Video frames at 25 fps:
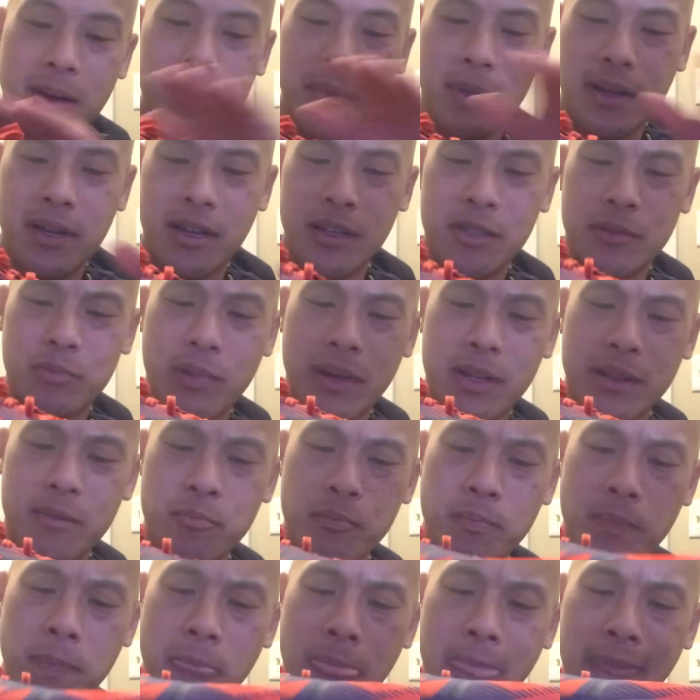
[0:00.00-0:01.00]
Because
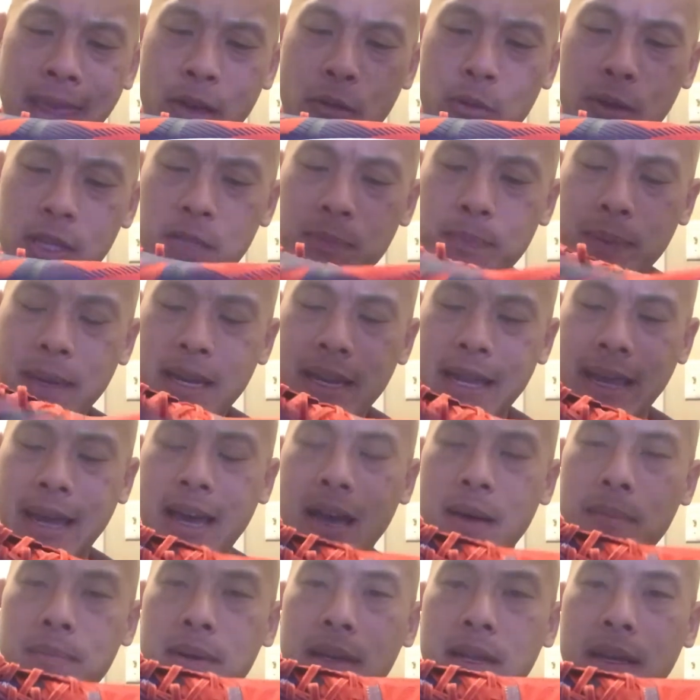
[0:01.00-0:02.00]
what's been
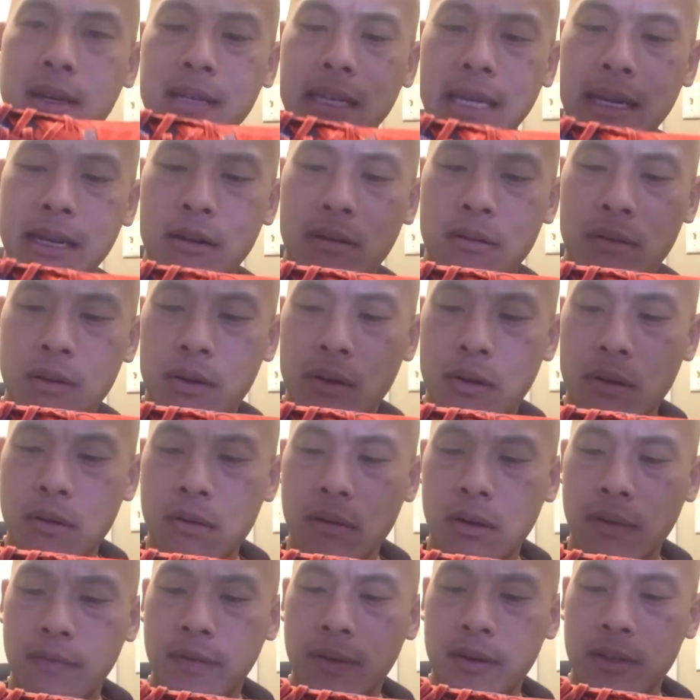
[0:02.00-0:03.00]
happening, and I don't
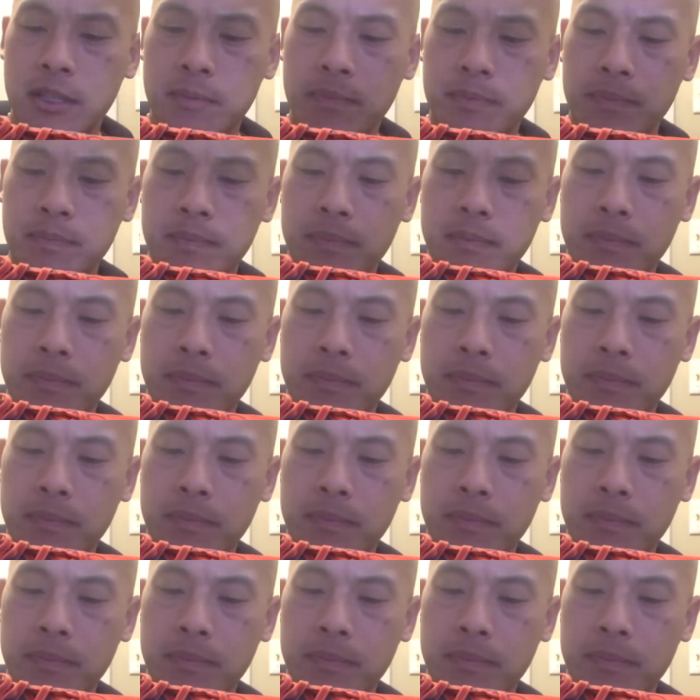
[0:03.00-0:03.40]
know if it's